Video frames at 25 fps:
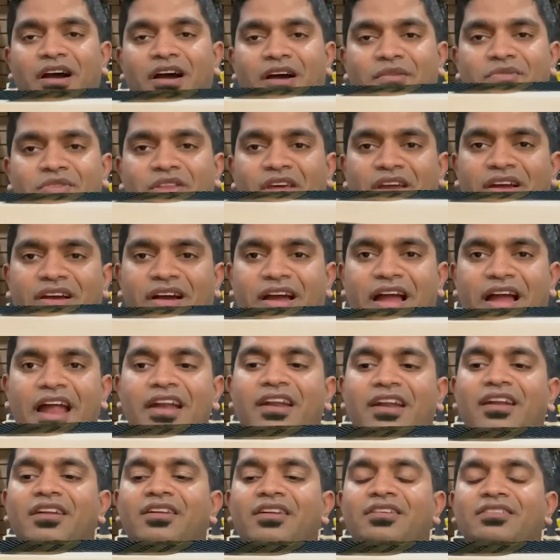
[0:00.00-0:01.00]
thicker
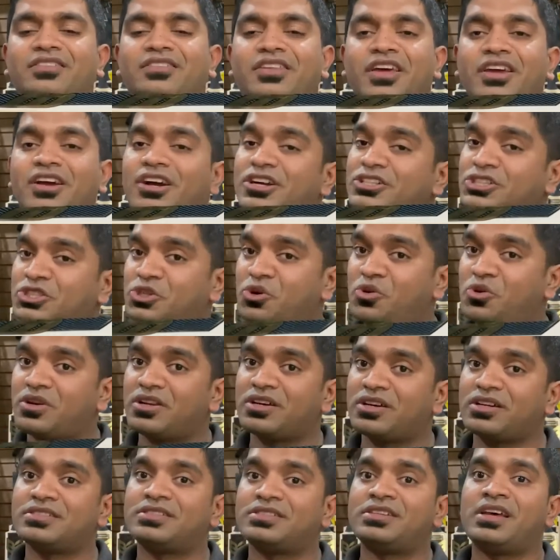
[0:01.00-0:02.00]
handle, thicker
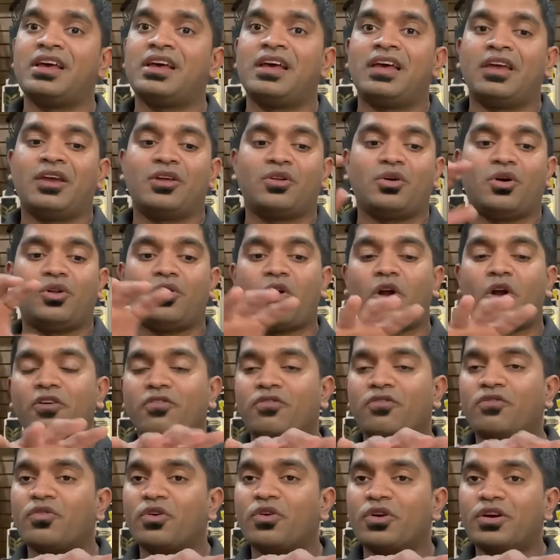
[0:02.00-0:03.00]
shoulders, you know, a lot
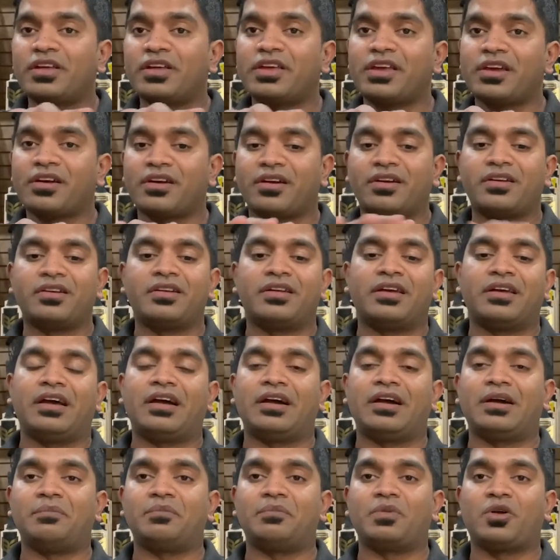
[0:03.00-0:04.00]
of wood here,
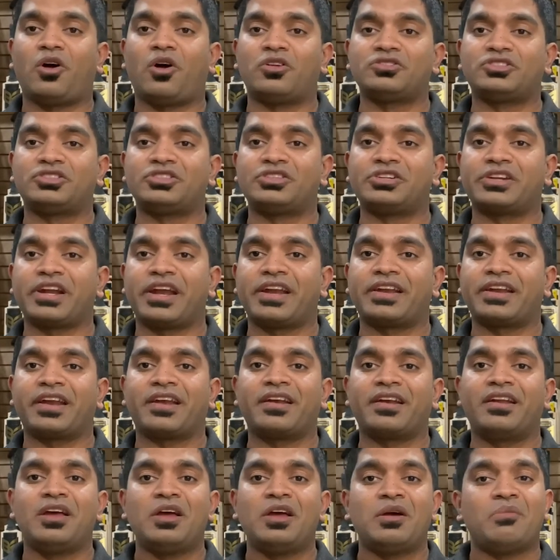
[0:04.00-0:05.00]
concentrated.
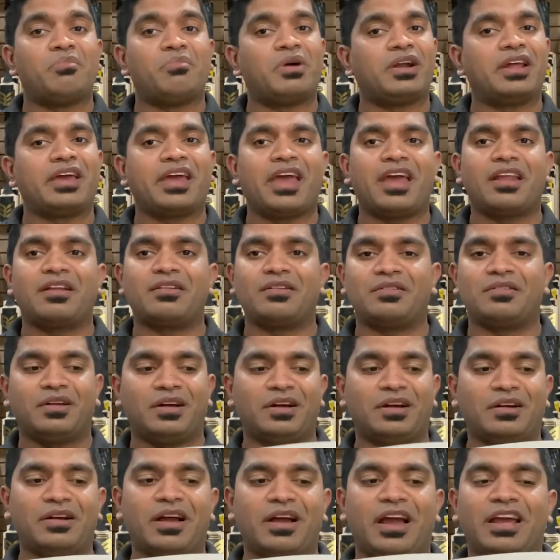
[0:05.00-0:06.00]
But again,
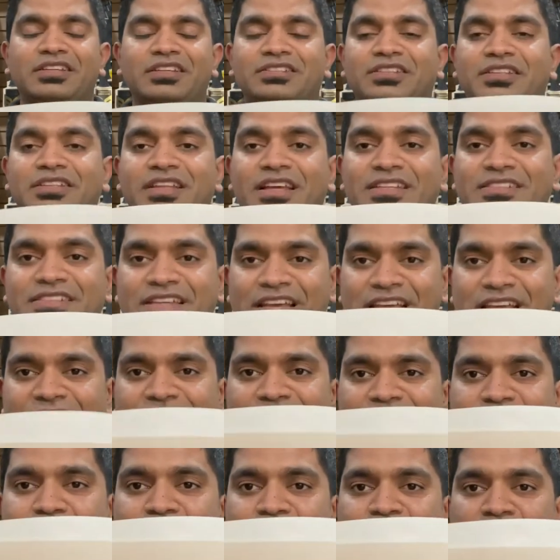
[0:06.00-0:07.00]
guys, this is
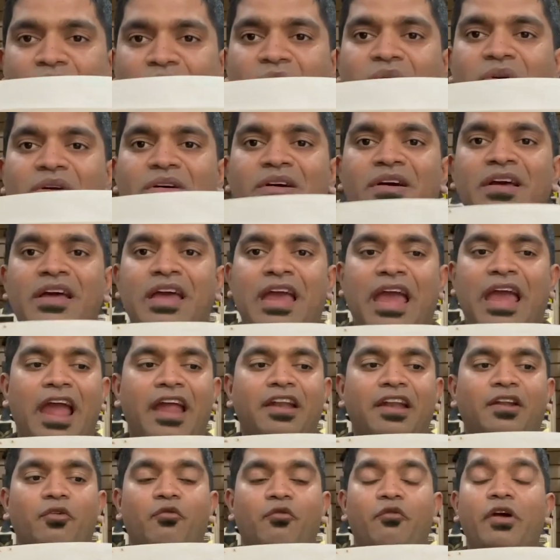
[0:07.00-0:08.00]
power. And
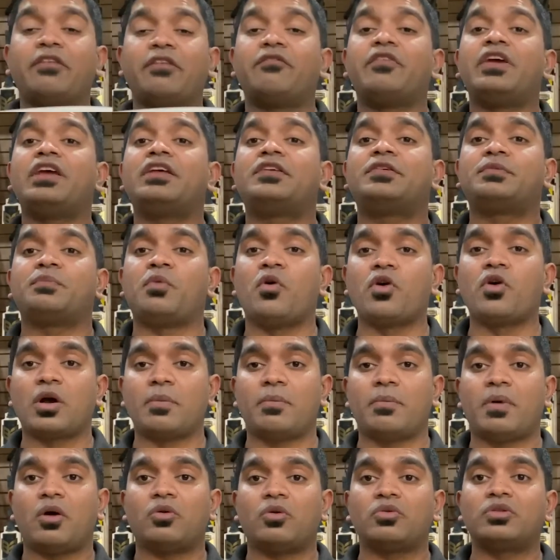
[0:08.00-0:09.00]
when we spoke
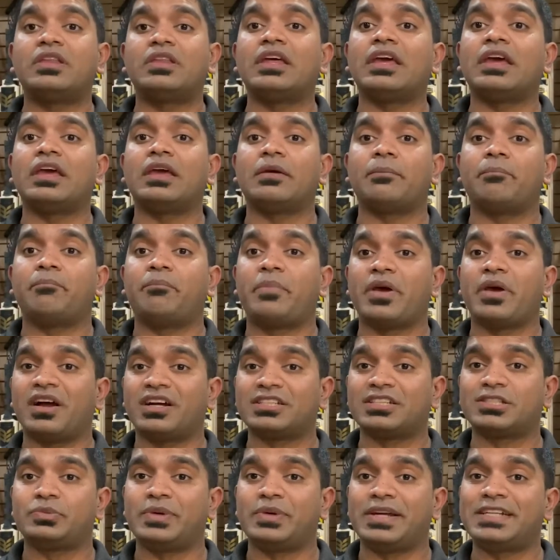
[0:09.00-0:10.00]
about the bigger
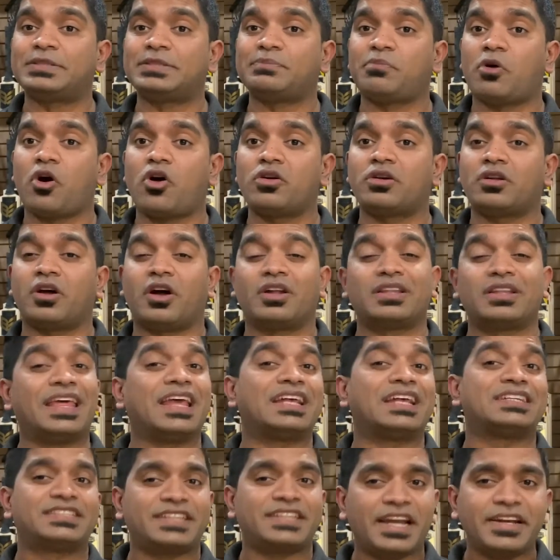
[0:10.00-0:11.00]
sweet spot, or the
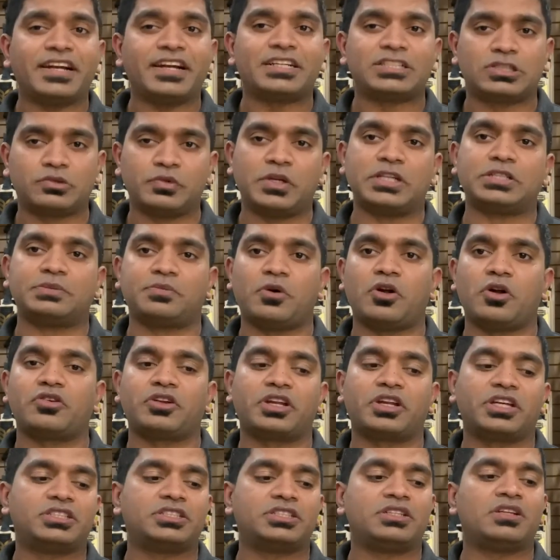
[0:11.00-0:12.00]
extended sweet spot
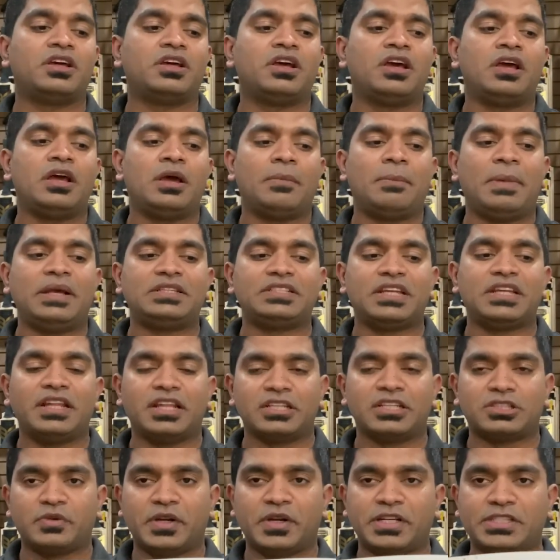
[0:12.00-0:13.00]
region, basically the
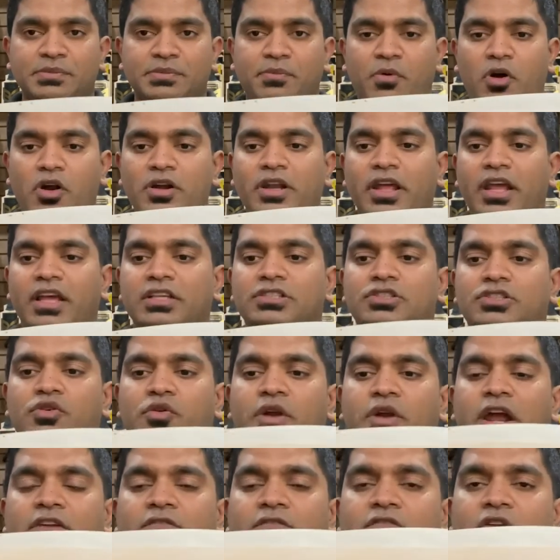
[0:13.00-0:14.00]
sweet spot is
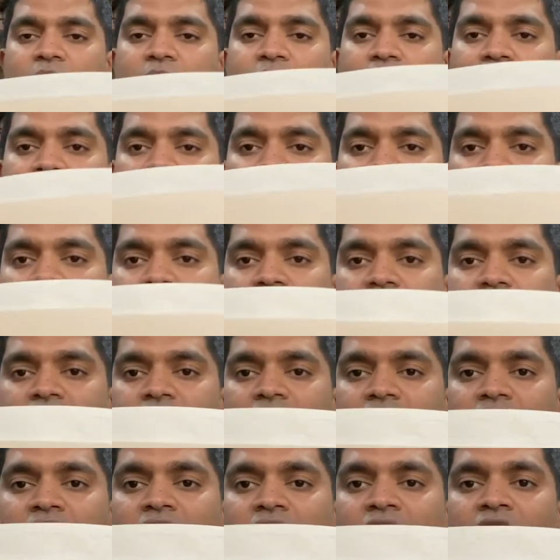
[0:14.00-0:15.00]
right from here till
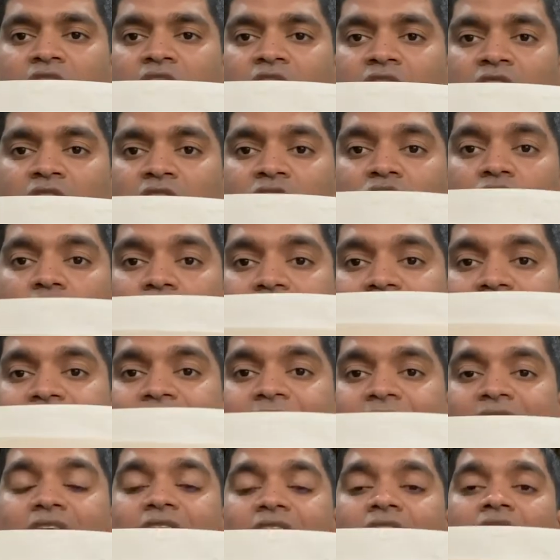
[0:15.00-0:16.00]
here. You are
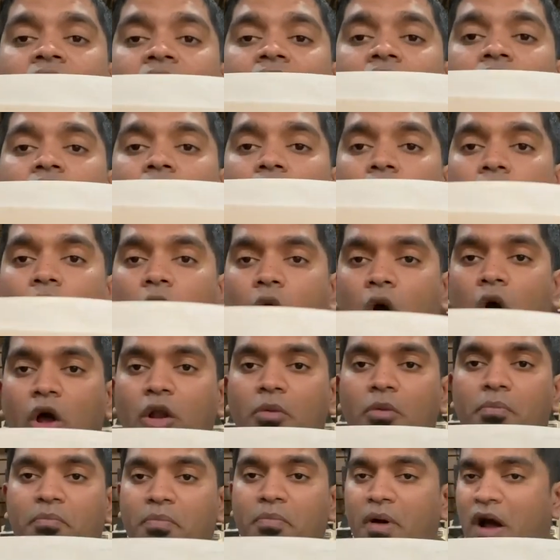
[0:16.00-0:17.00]
getting all
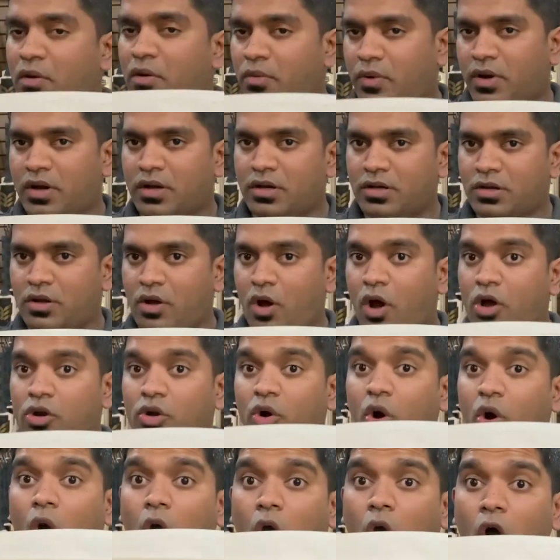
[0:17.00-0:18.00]
power, or
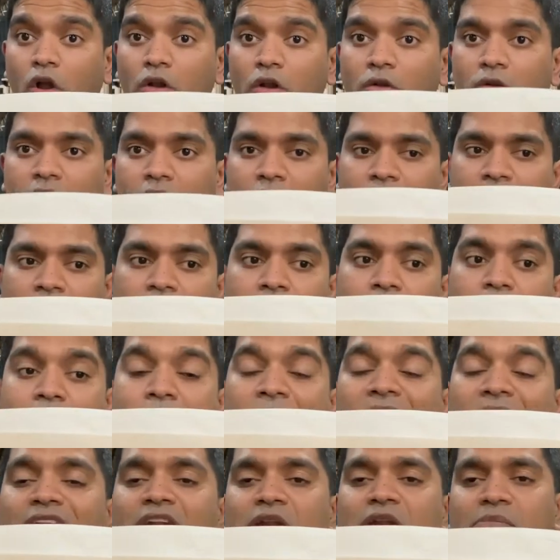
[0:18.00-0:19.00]
all
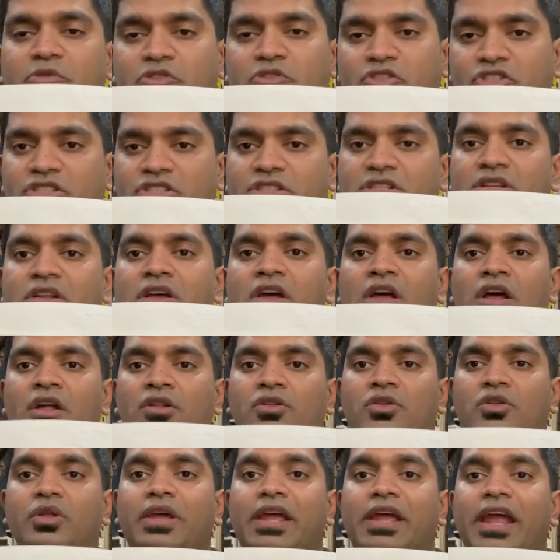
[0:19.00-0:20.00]
middle position to
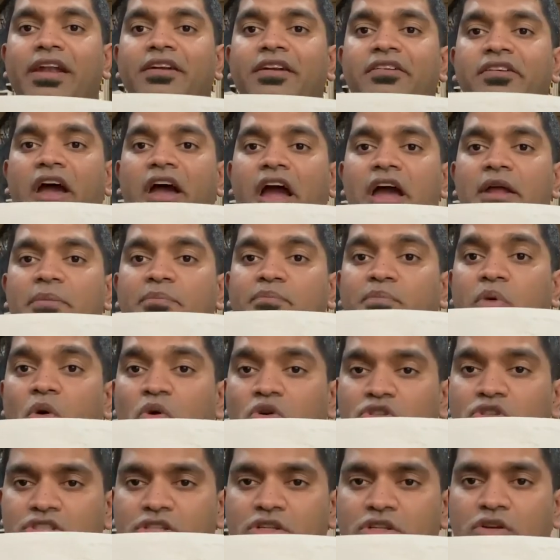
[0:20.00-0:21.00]
the entire
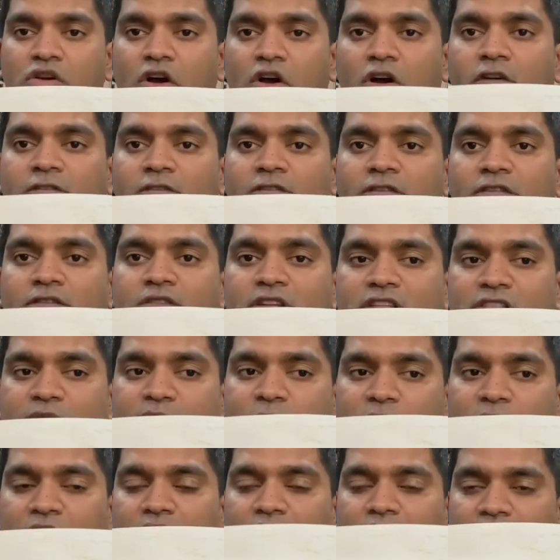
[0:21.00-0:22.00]
portion of this
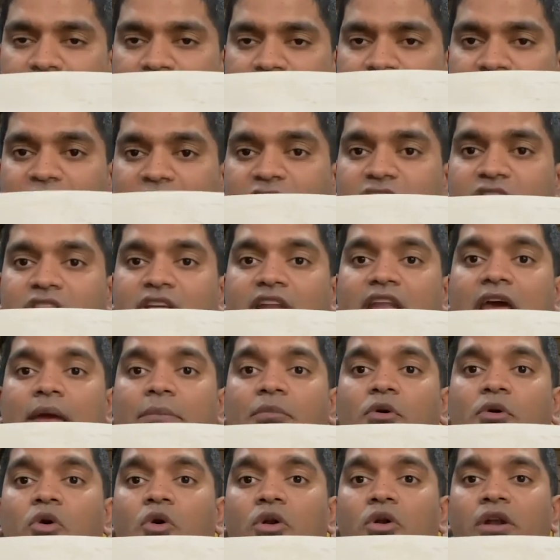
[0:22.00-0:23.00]
particular region that I am
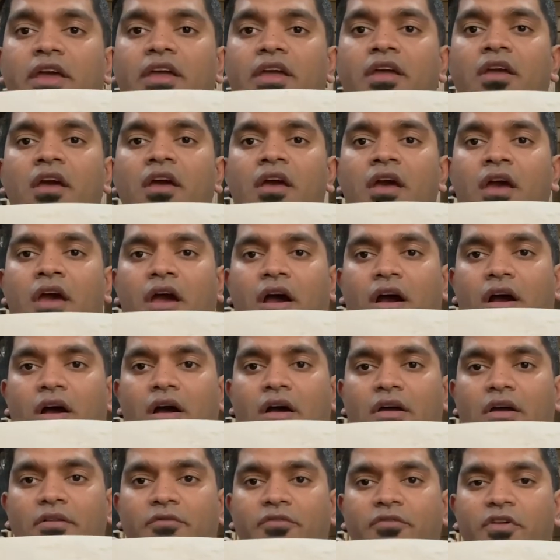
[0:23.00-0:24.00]
holding
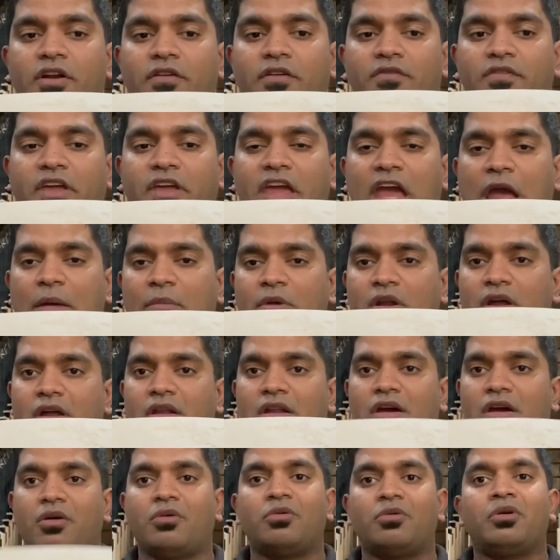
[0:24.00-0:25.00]
in front of the camera
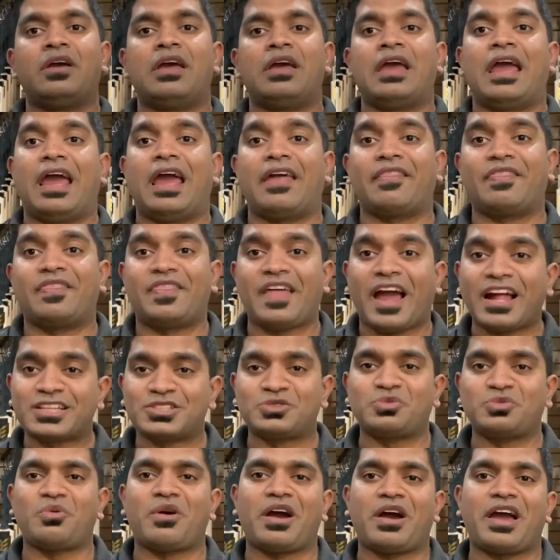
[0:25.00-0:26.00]
now, and that's
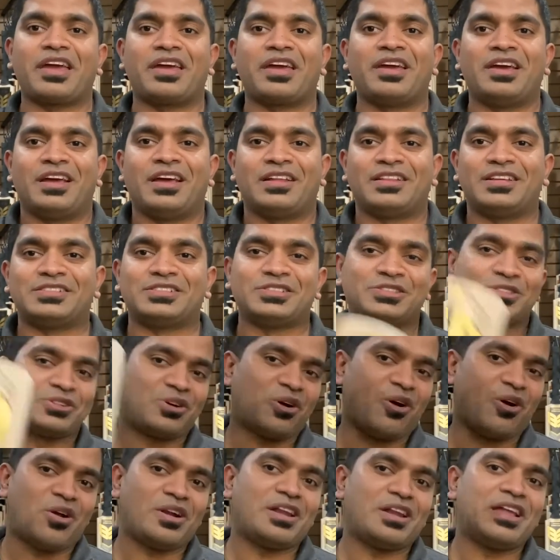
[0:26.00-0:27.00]
why this is
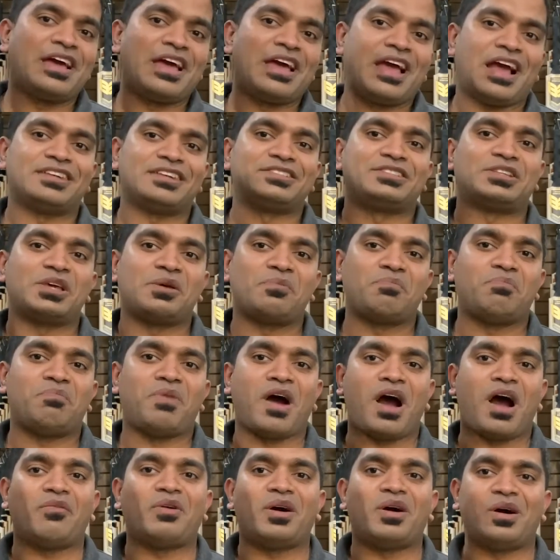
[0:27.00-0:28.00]
called as the
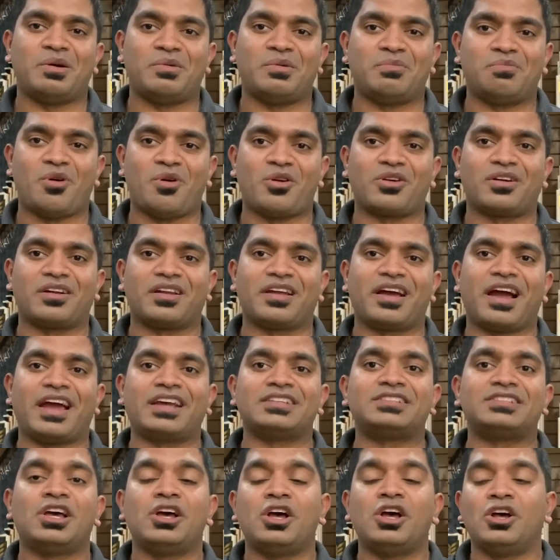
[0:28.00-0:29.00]
power model, guys.
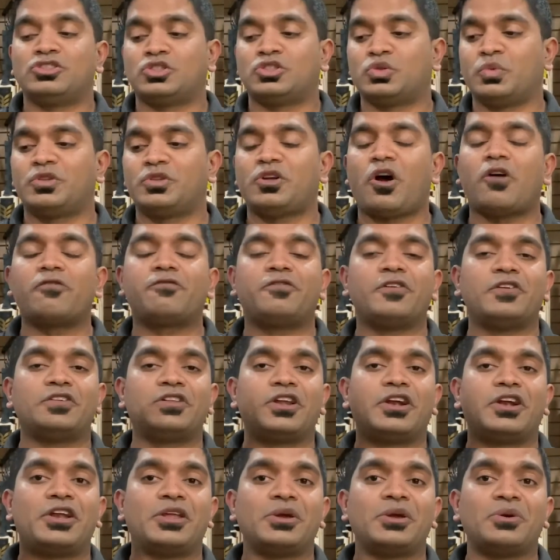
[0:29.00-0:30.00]
So without further
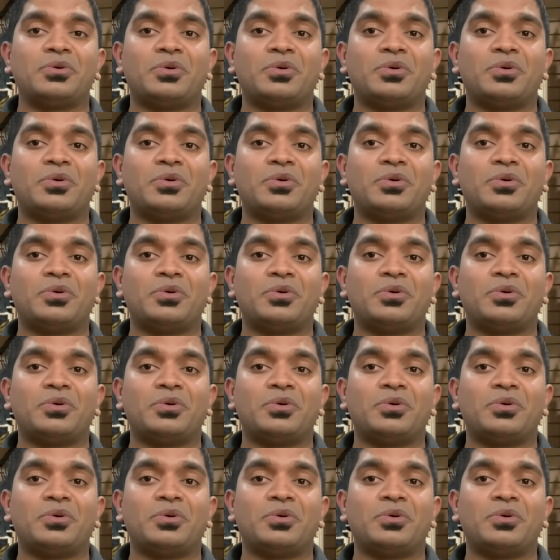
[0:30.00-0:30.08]
ado,